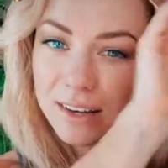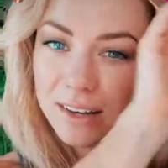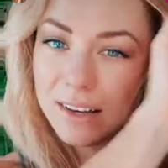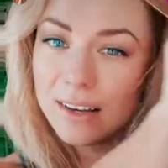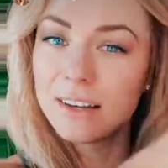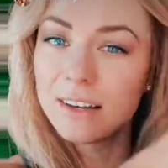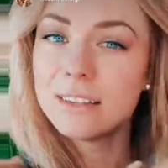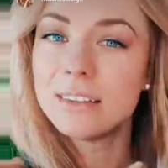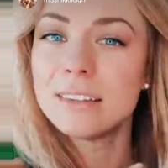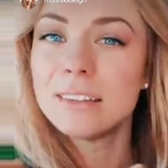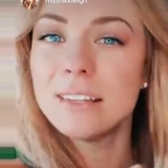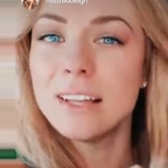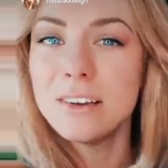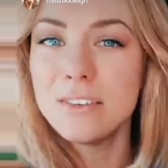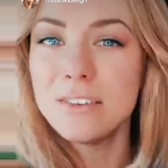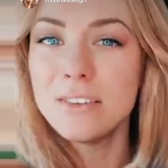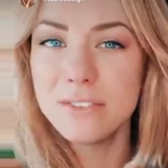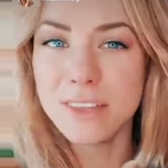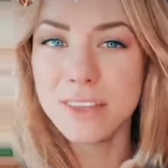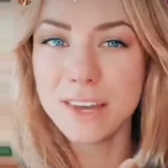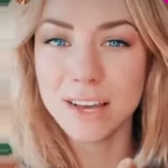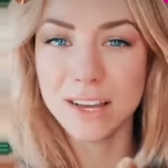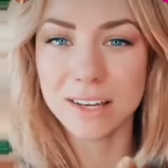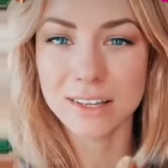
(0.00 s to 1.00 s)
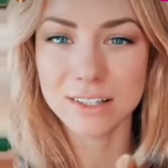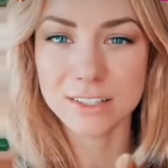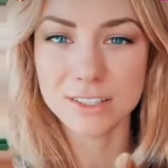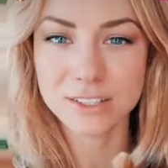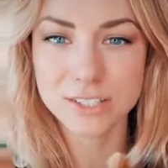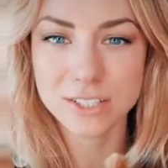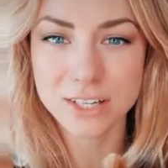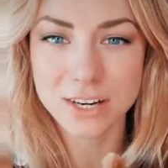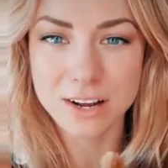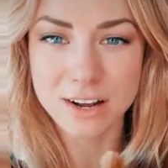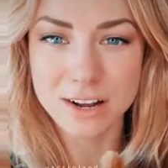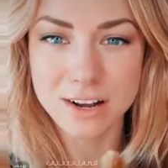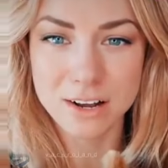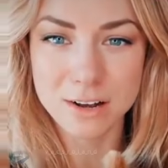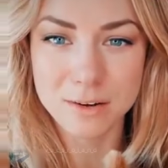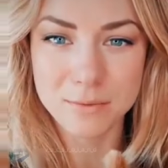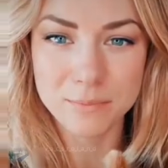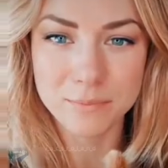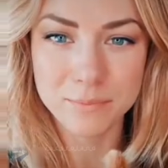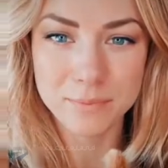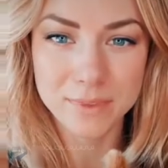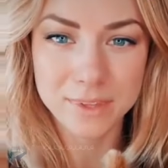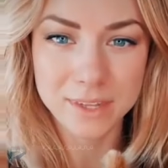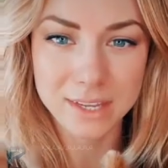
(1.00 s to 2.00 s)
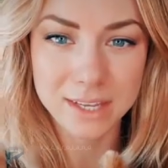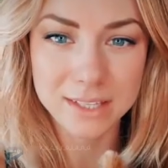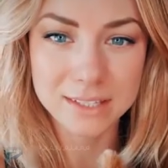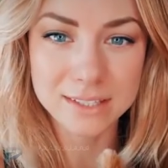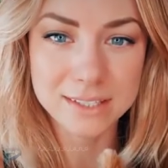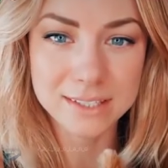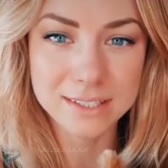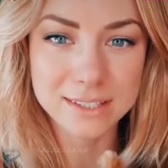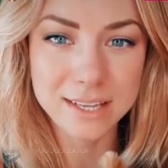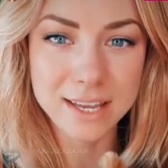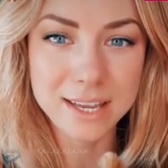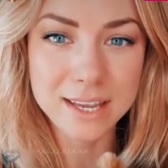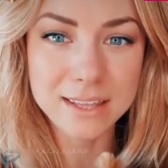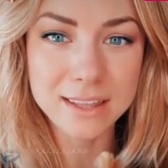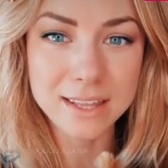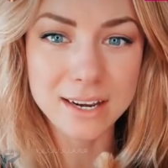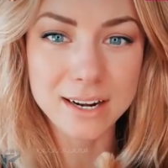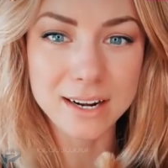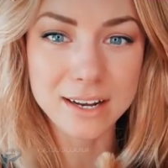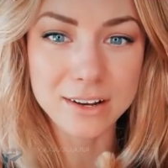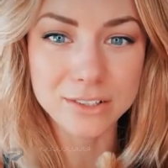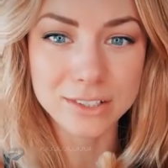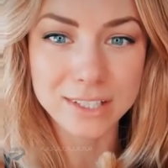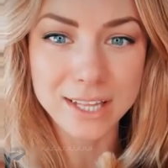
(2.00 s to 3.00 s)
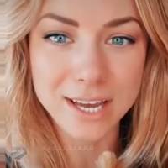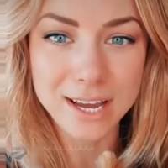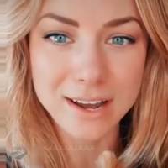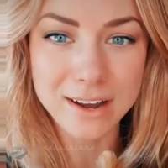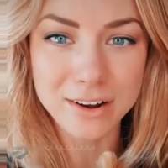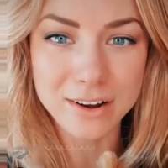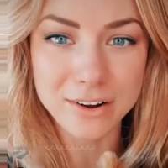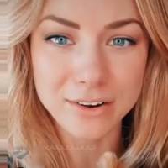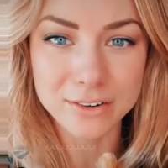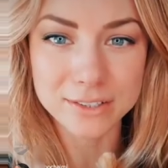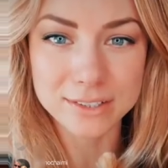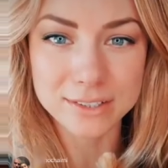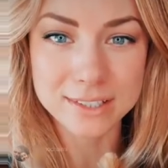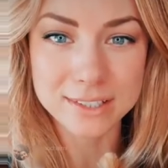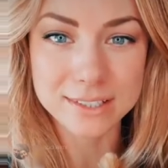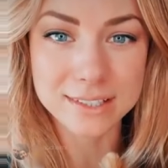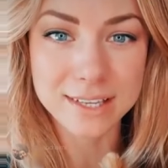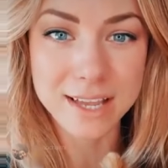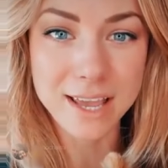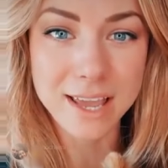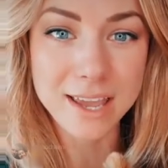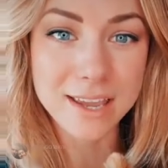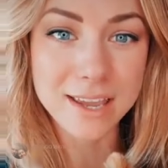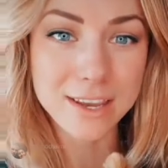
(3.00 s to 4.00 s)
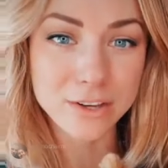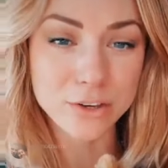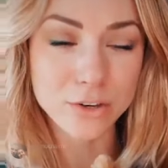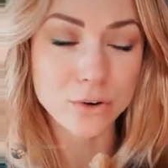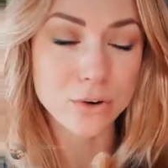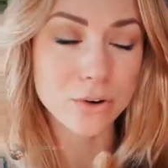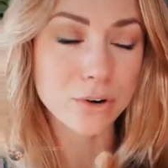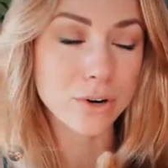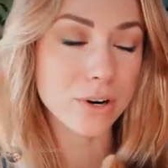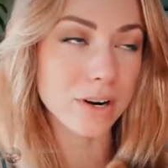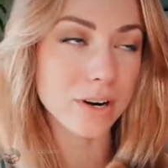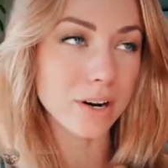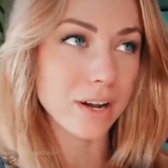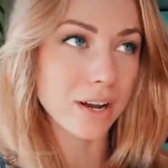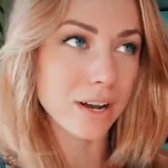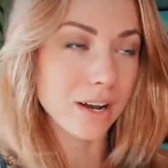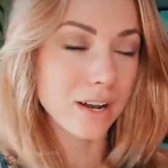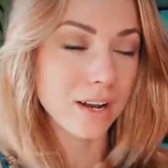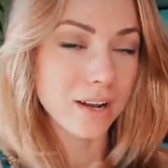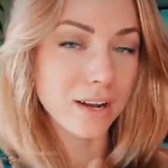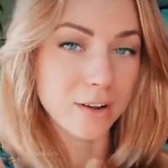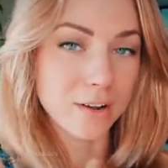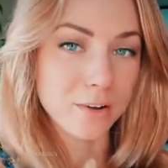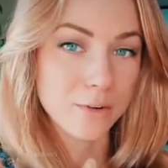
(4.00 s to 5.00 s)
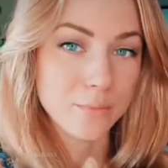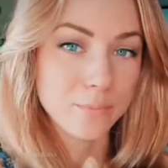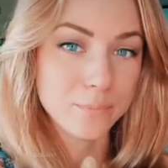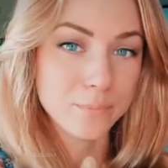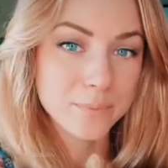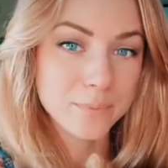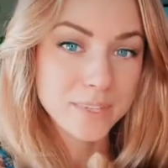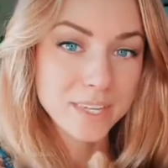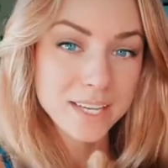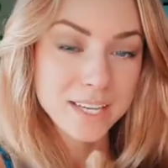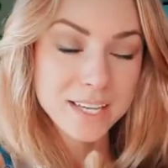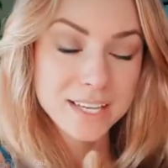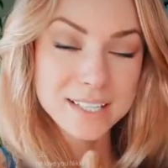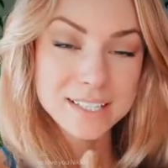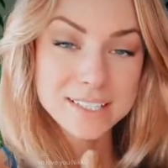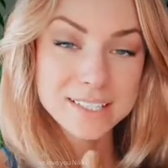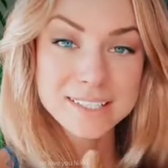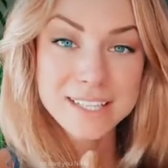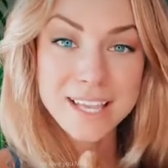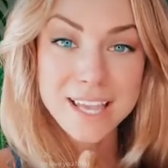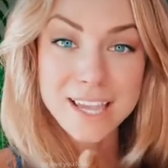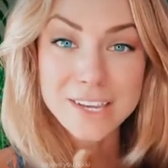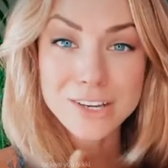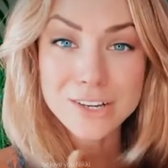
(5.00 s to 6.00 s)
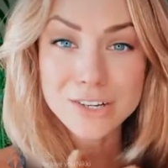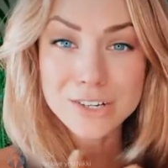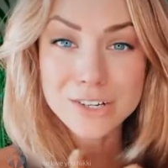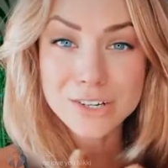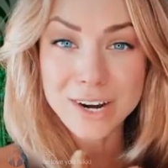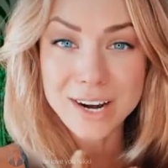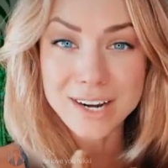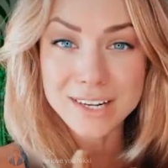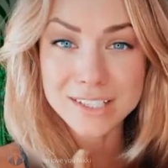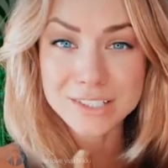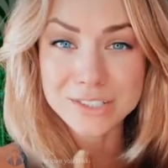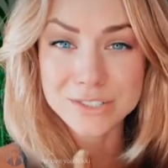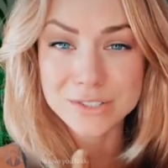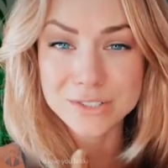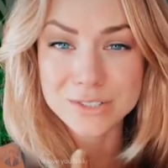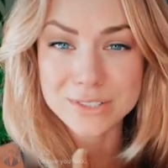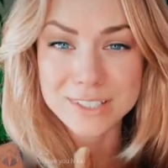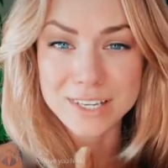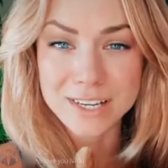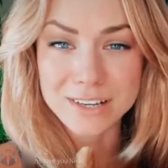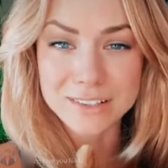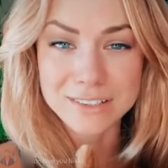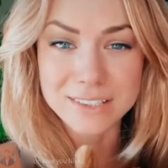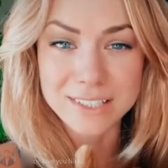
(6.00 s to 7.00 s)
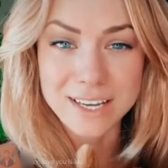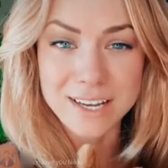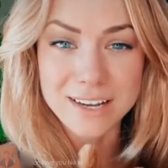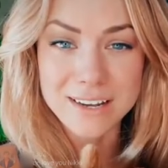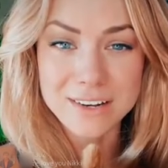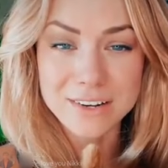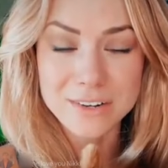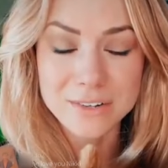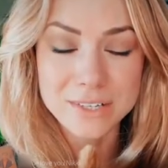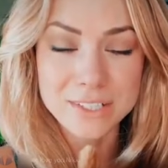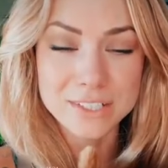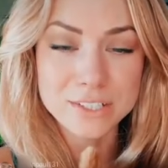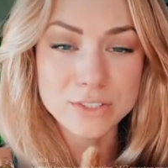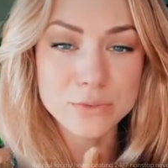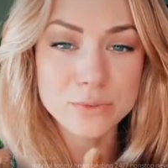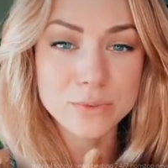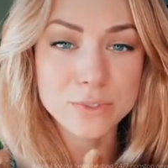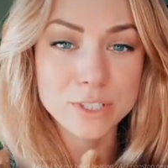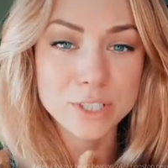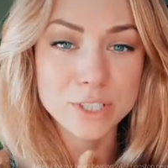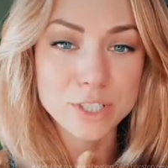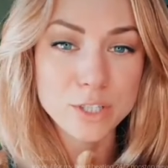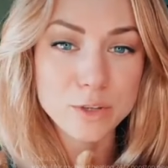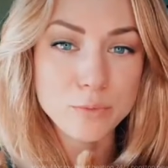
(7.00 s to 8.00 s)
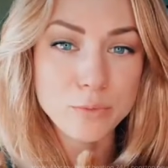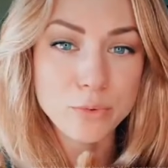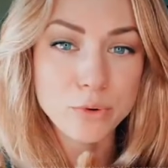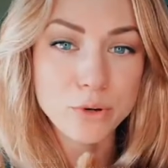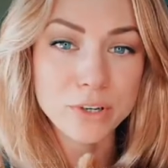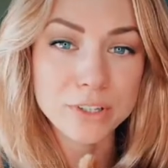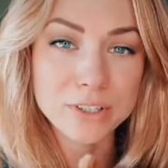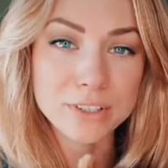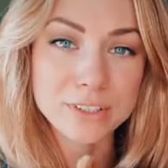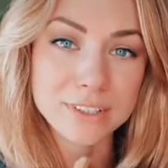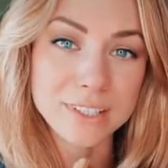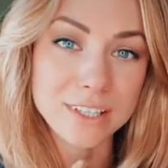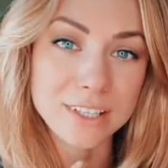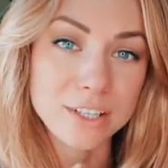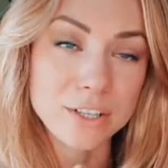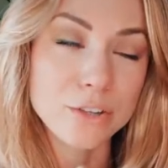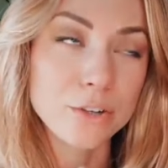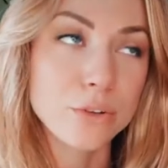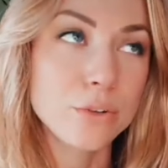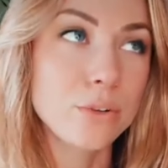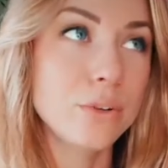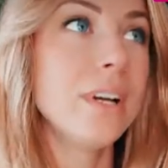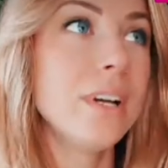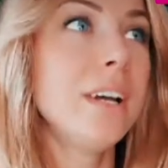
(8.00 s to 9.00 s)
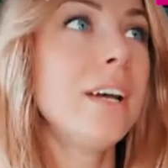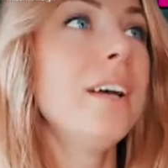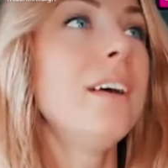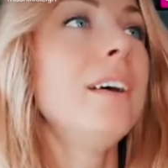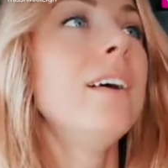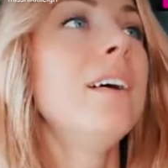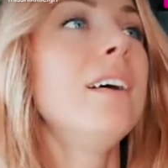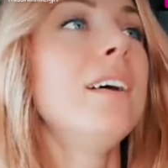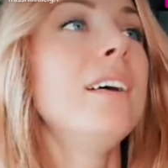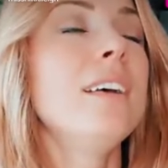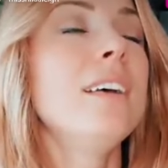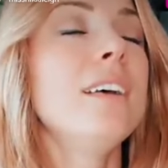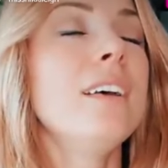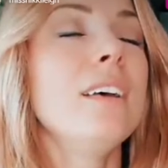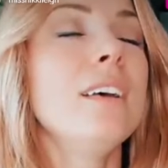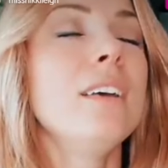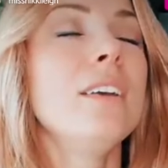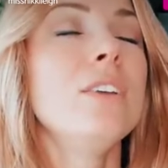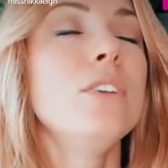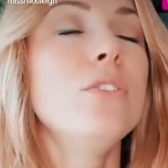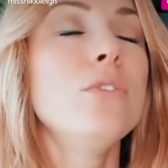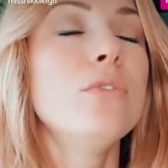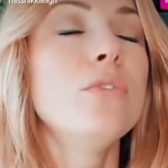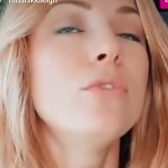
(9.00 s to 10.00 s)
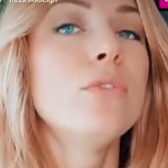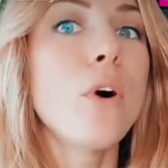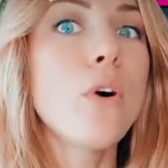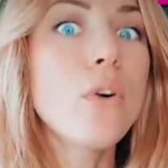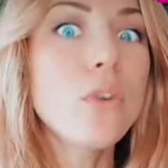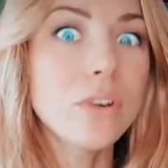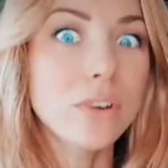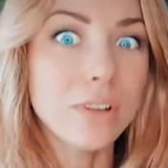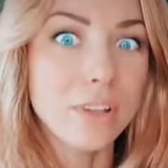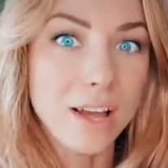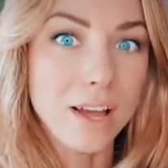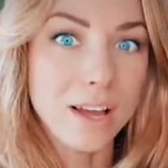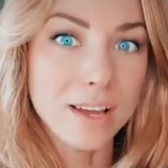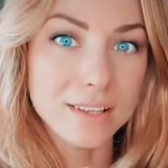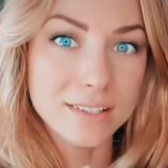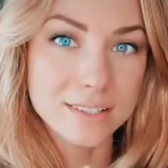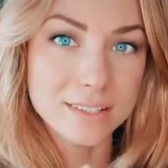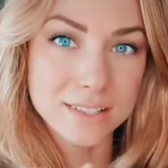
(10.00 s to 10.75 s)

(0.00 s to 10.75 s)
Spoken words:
I love that. Good job. And say that out loud. Say your gratitudes out loud. It's really important that you vocalize